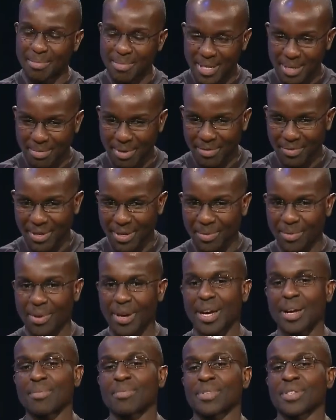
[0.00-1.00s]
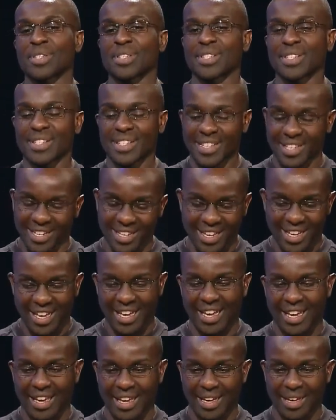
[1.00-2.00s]
me and my friend Wams,
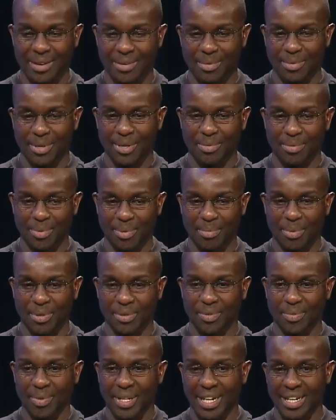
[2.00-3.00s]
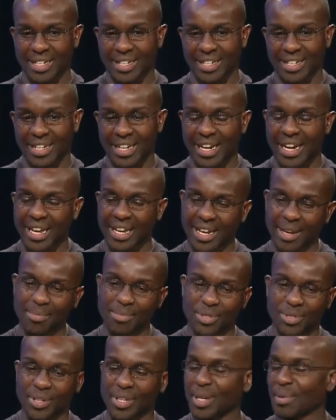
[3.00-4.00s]
uh, we're, both from Kenya, and I,
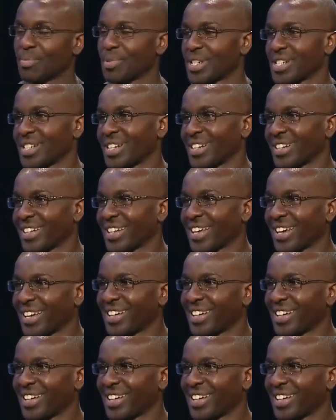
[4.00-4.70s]
am sure they appreciated it.